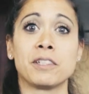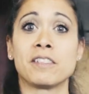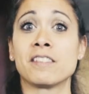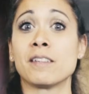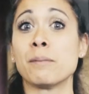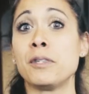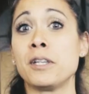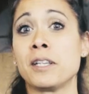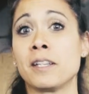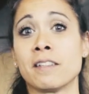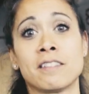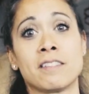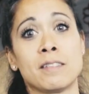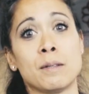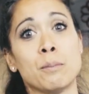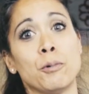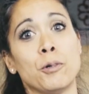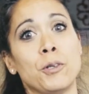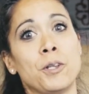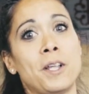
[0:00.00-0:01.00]
But something as
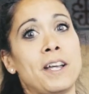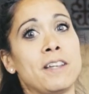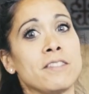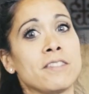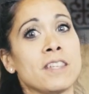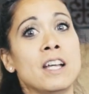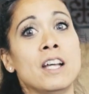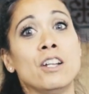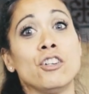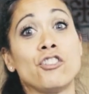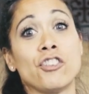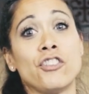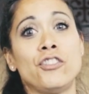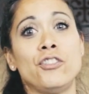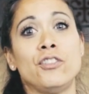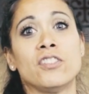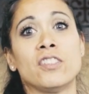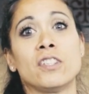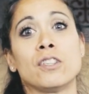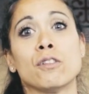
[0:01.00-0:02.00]
simple as
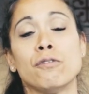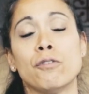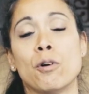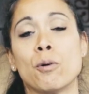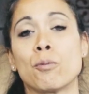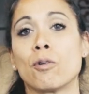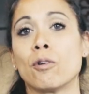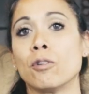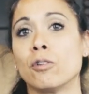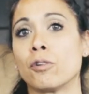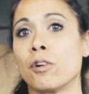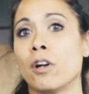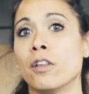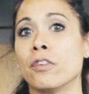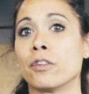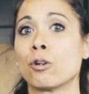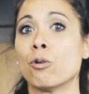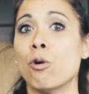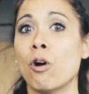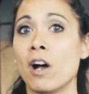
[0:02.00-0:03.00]
just using the foam roller
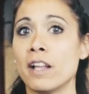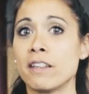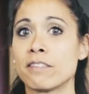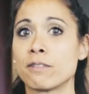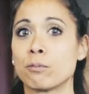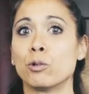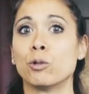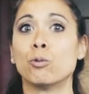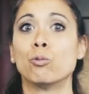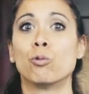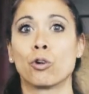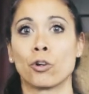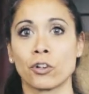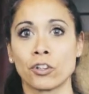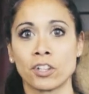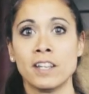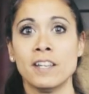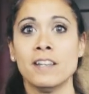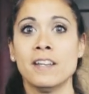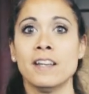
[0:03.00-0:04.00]
on the quads will
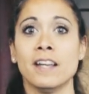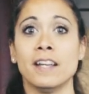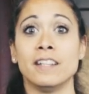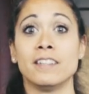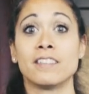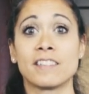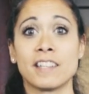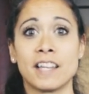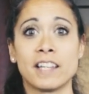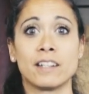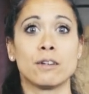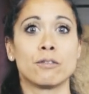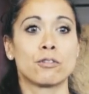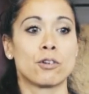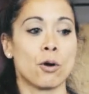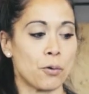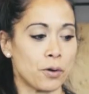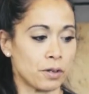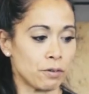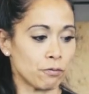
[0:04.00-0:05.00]
work instead of
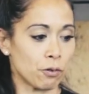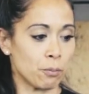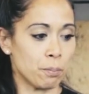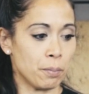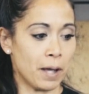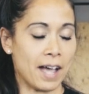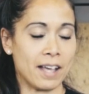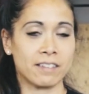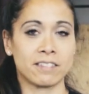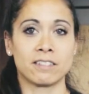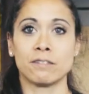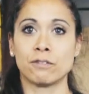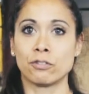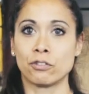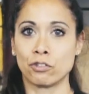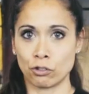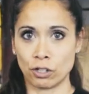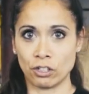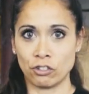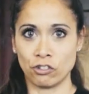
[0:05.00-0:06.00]
going for passive
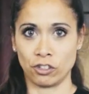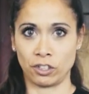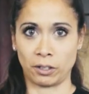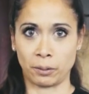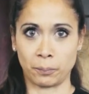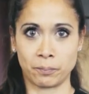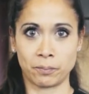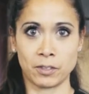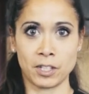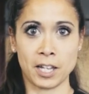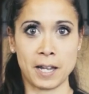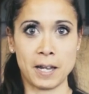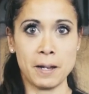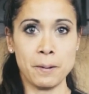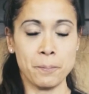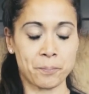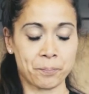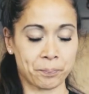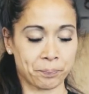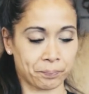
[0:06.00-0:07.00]
stretching,
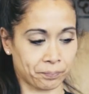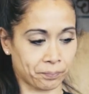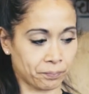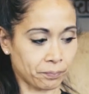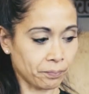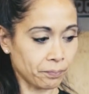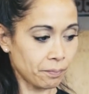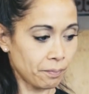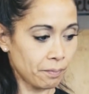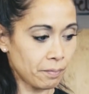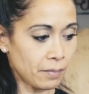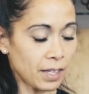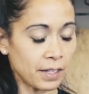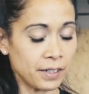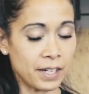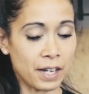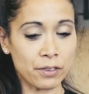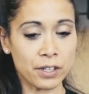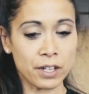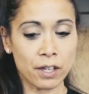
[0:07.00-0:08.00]
okay?
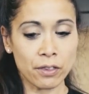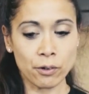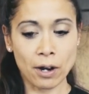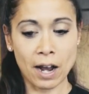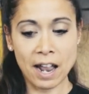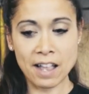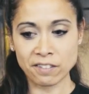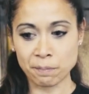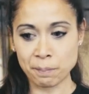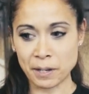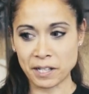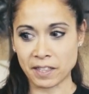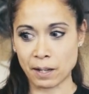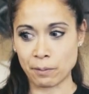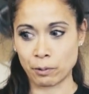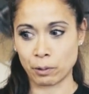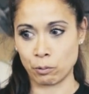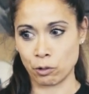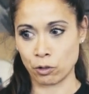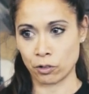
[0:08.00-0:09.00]
Now, the other aspect
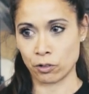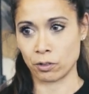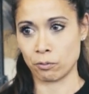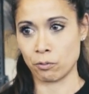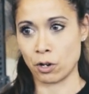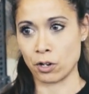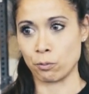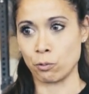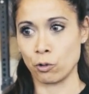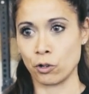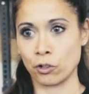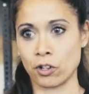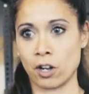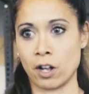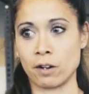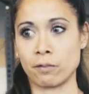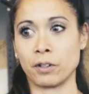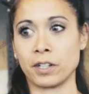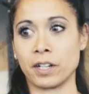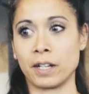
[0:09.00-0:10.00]
that we want to work
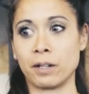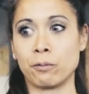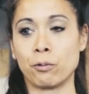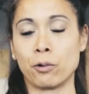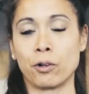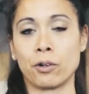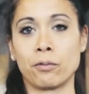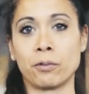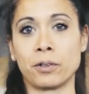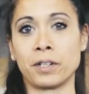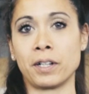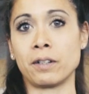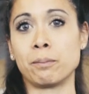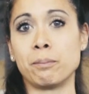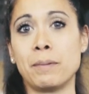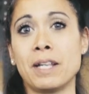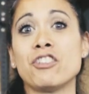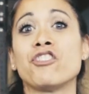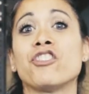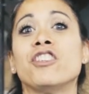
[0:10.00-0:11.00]
on when I
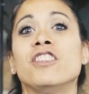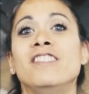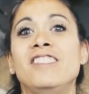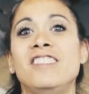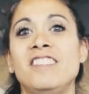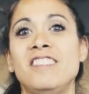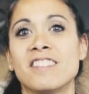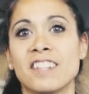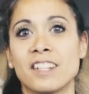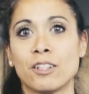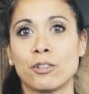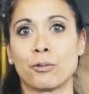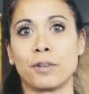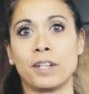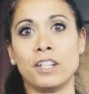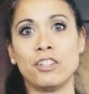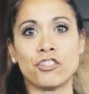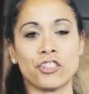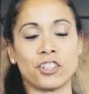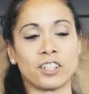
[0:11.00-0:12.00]
mention
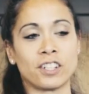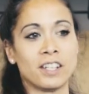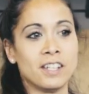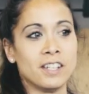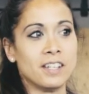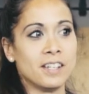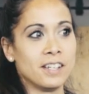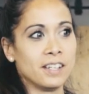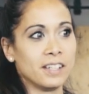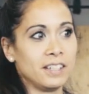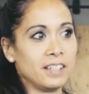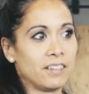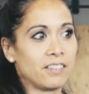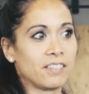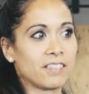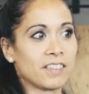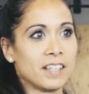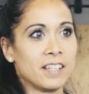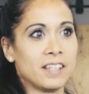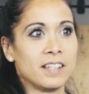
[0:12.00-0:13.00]
deceleration
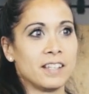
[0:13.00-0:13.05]
is